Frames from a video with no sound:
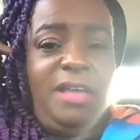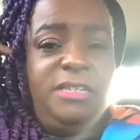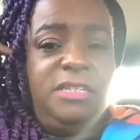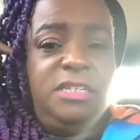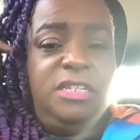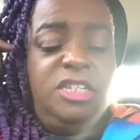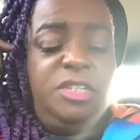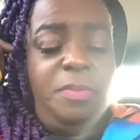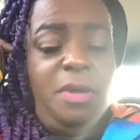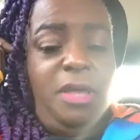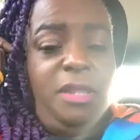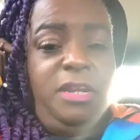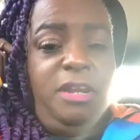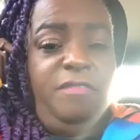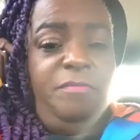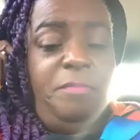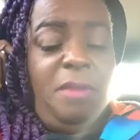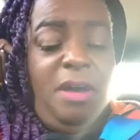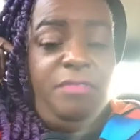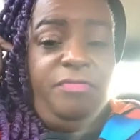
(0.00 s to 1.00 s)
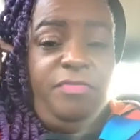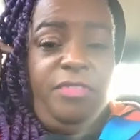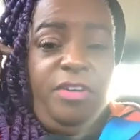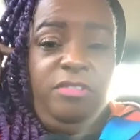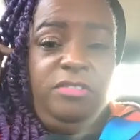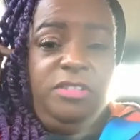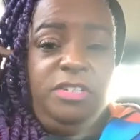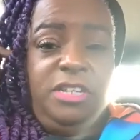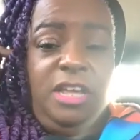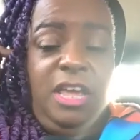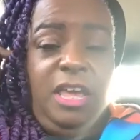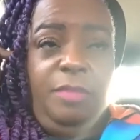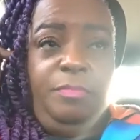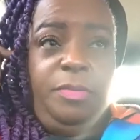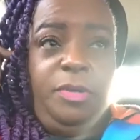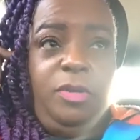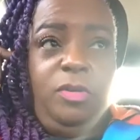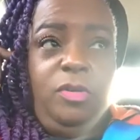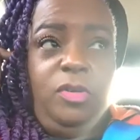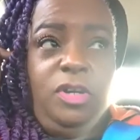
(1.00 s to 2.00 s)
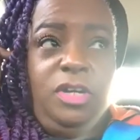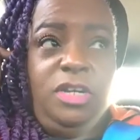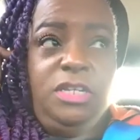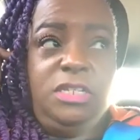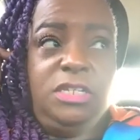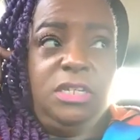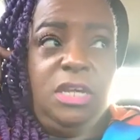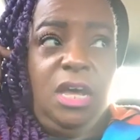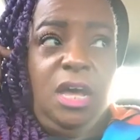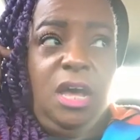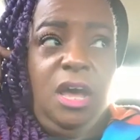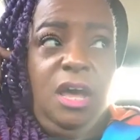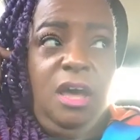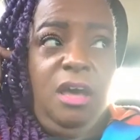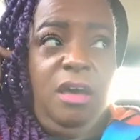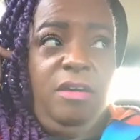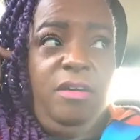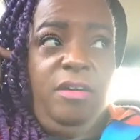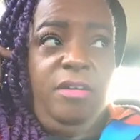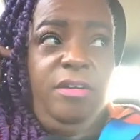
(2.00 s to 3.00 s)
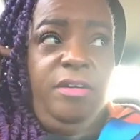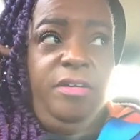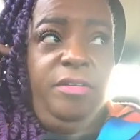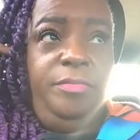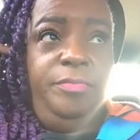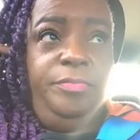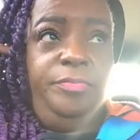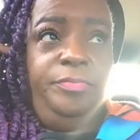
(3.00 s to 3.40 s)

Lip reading: the spelling of my first name because I